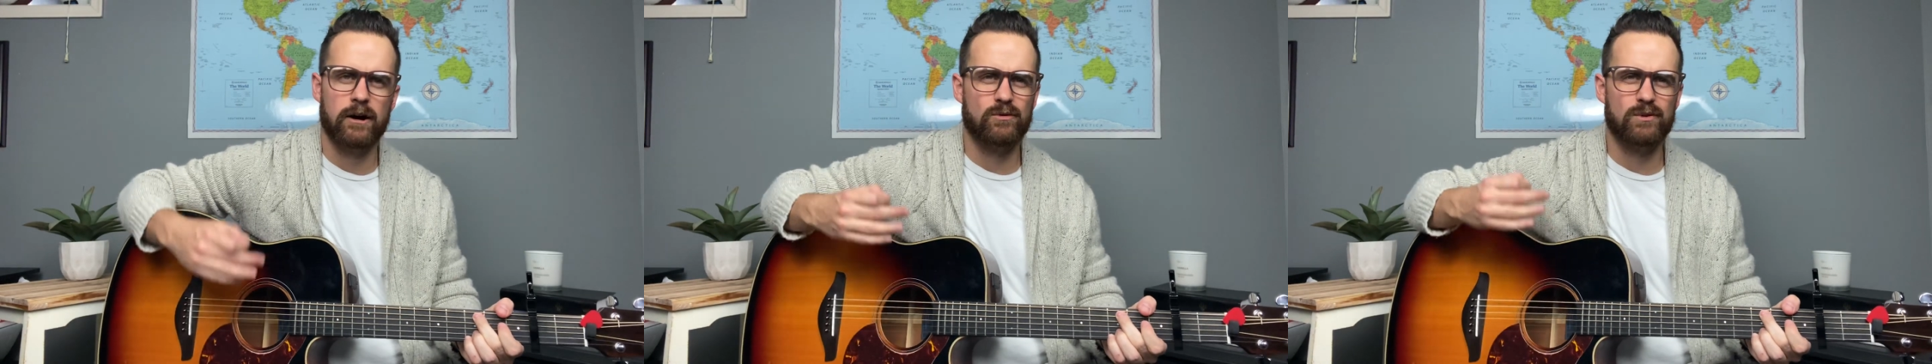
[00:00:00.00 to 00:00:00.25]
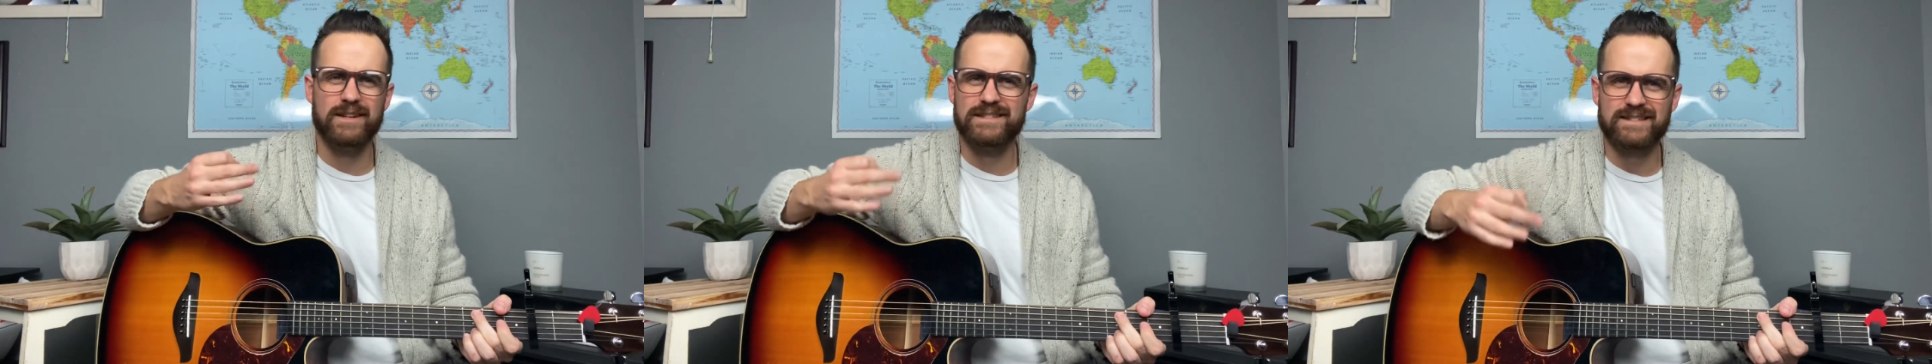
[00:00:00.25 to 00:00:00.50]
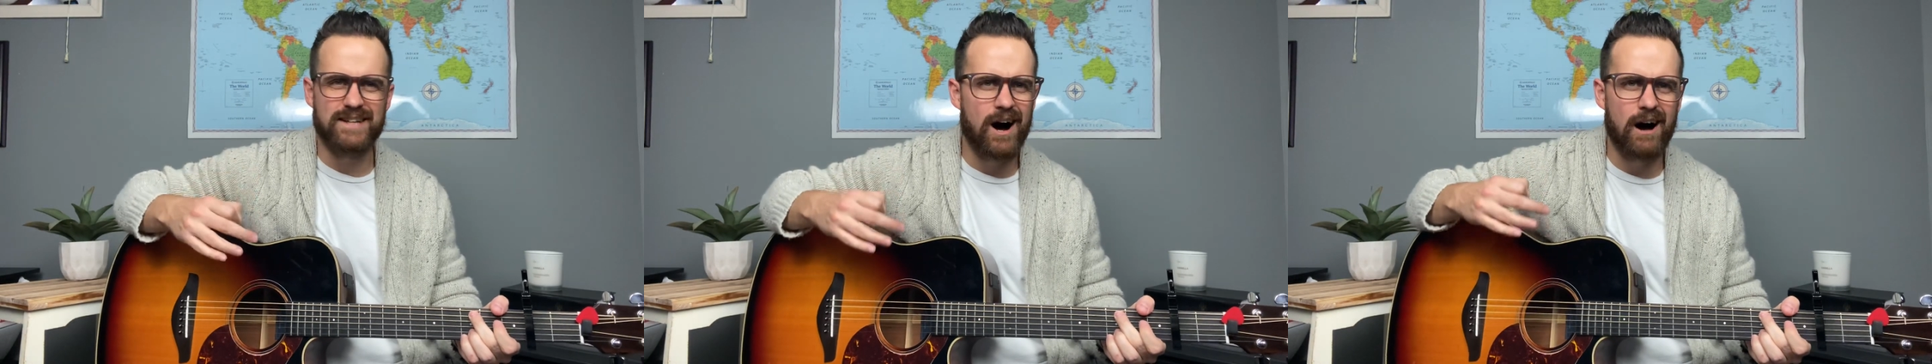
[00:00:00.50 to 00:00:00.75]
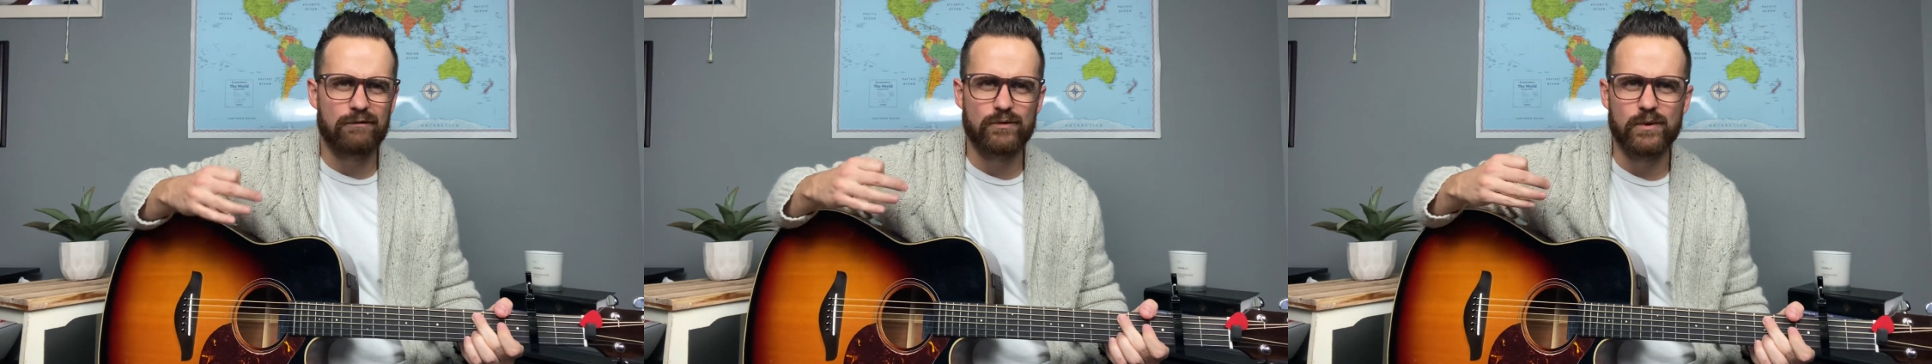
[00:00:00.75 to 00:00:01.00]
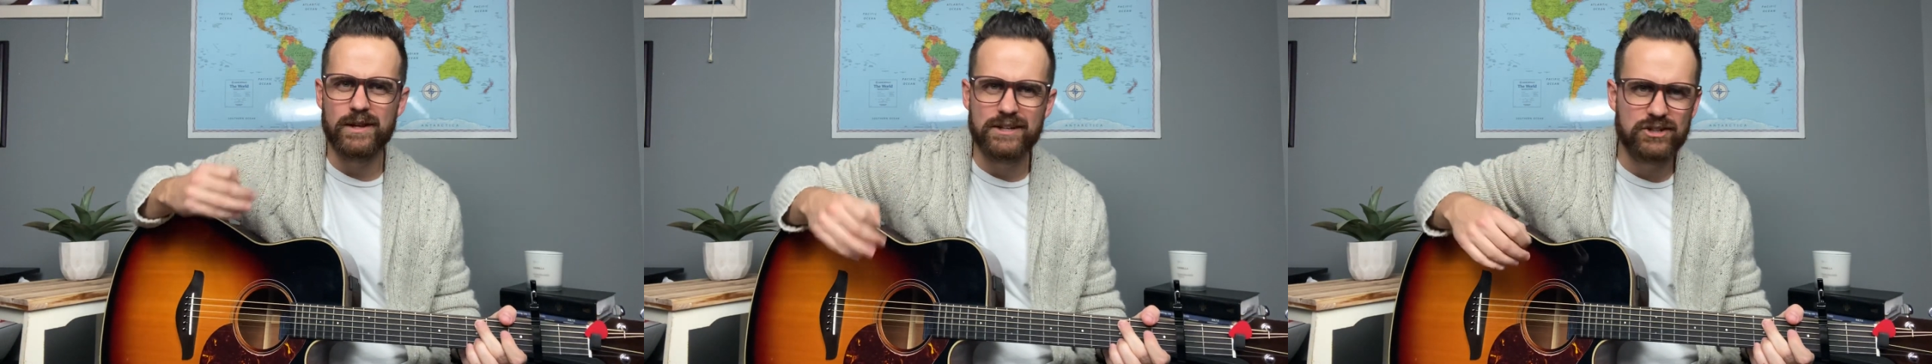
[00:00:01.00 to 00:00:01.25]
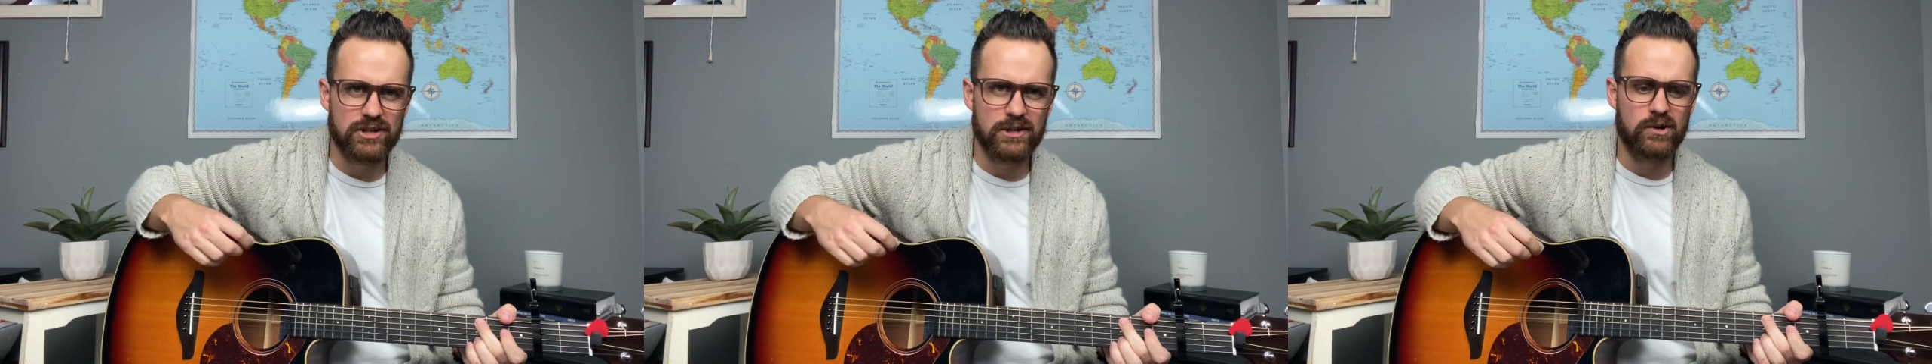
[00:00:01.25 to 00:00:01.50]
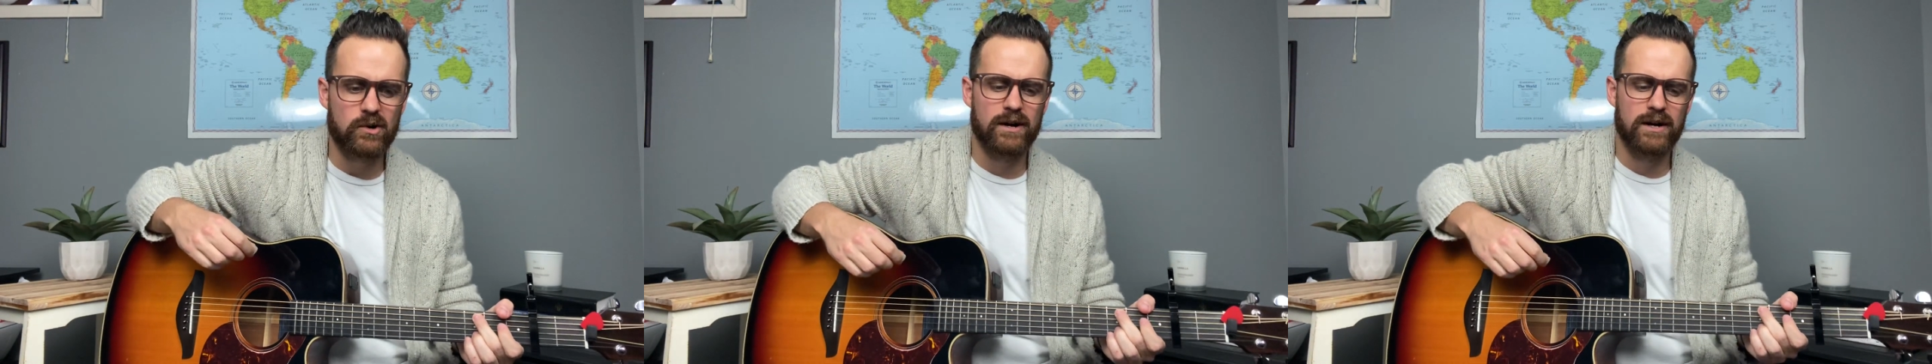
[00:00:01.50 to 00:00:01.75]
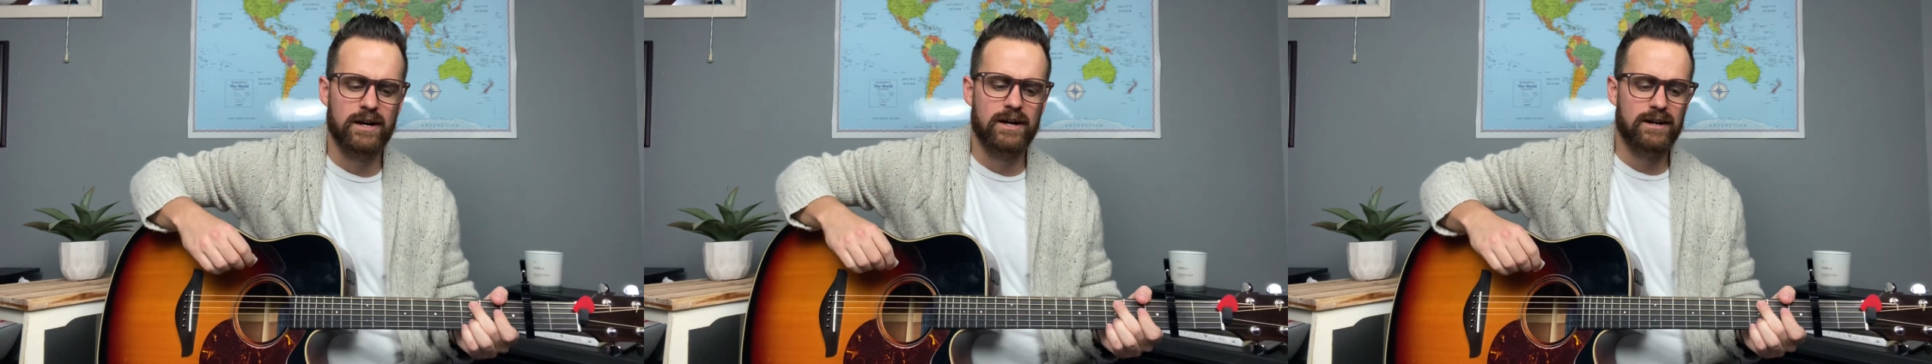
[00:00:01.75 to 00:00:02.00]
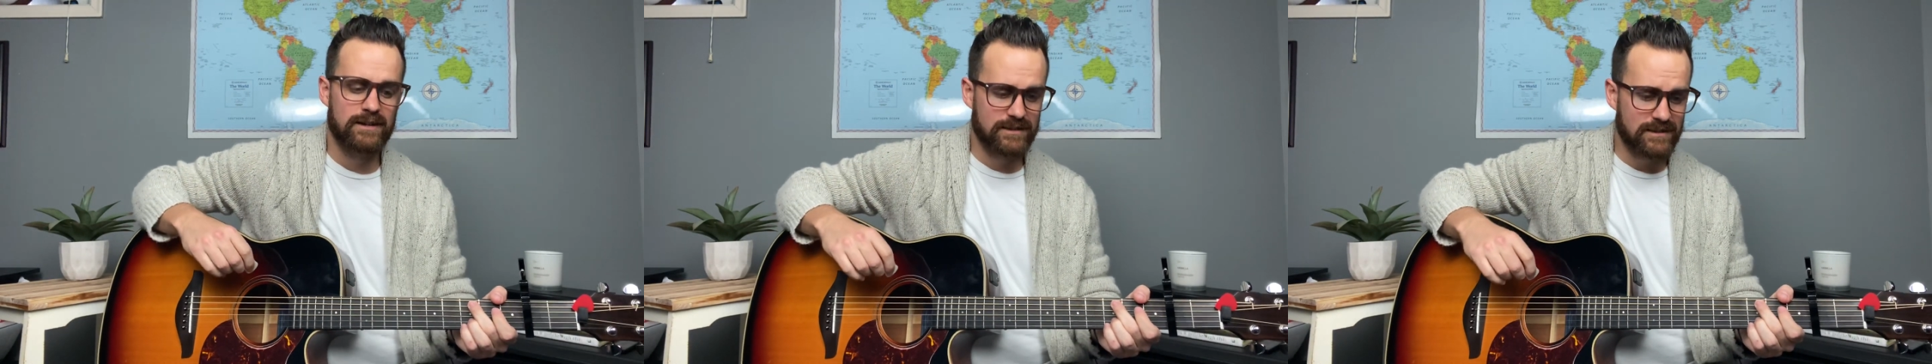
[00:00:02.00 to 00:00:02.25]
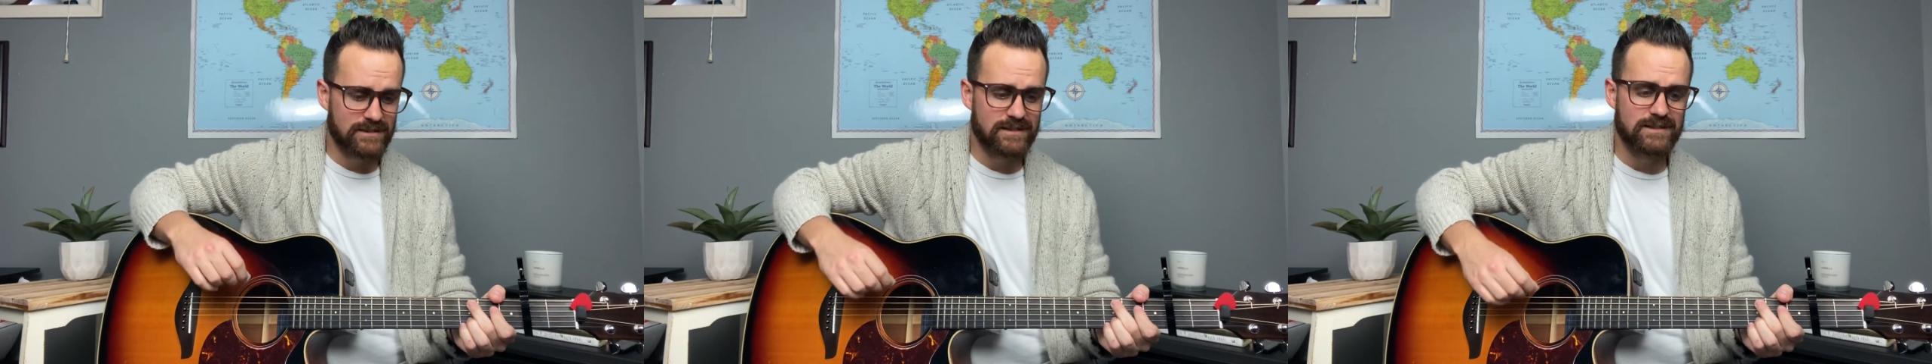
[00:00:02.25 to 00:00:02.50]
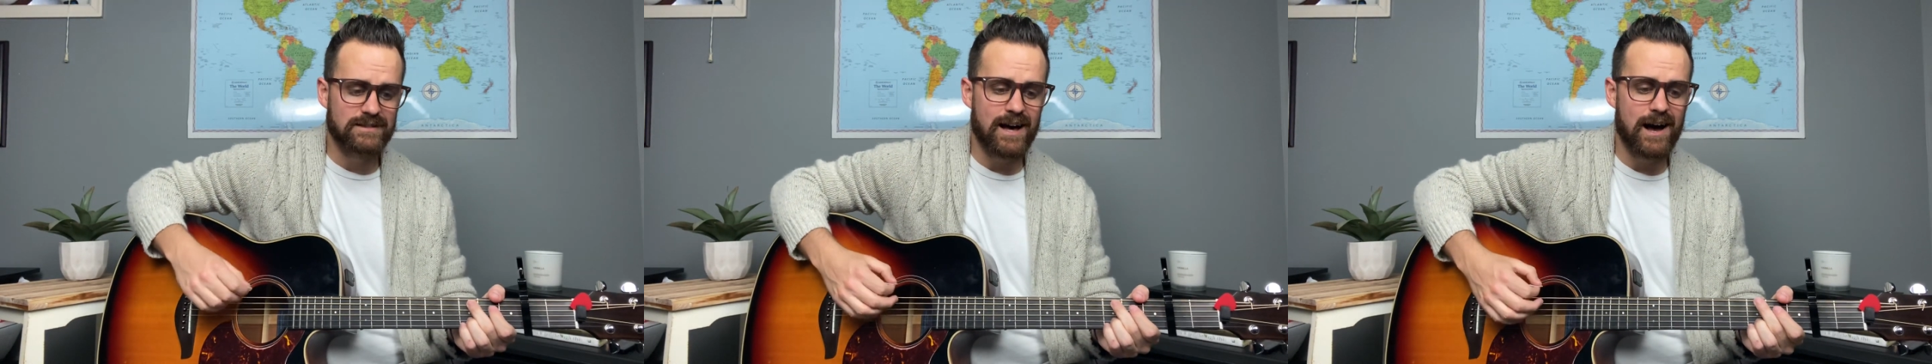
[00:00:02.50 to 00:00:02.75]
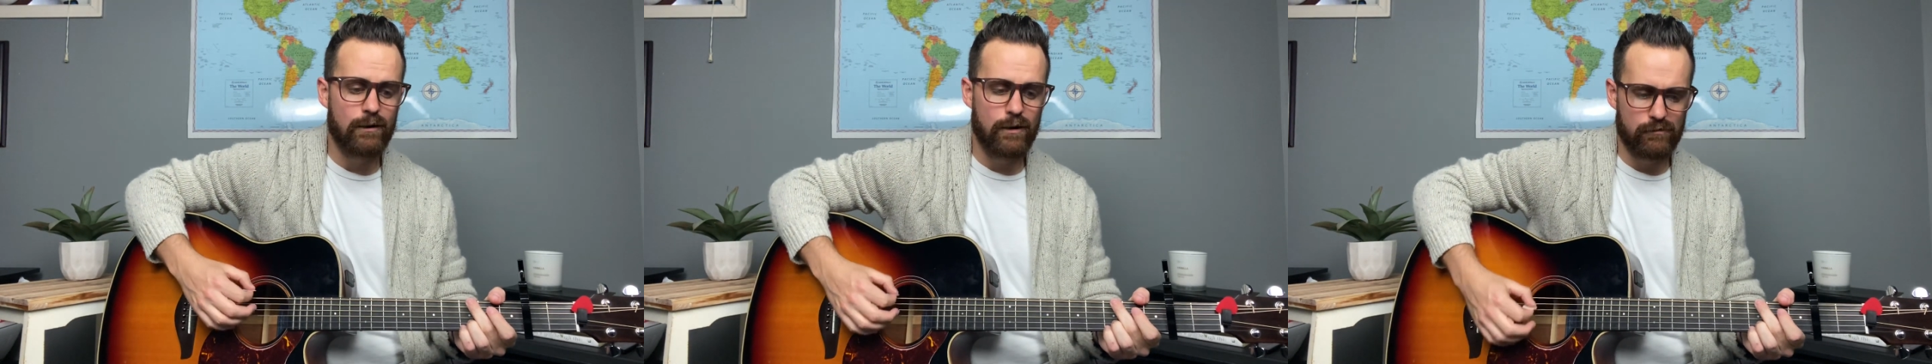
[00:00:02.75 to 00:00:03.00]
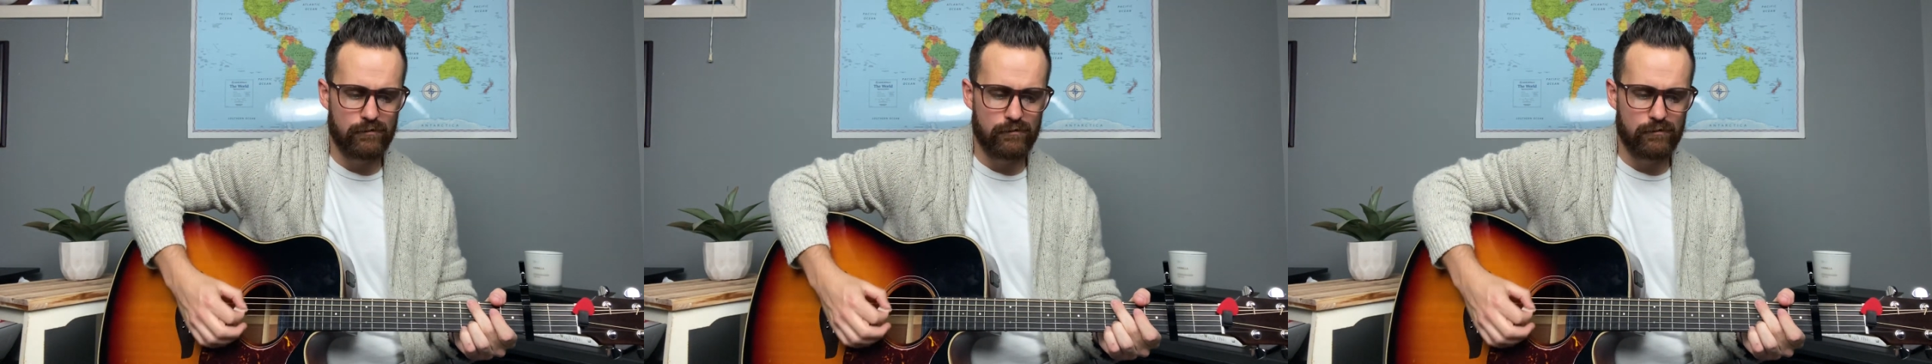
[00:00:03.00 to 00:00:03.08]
really soft, really chill. This is how I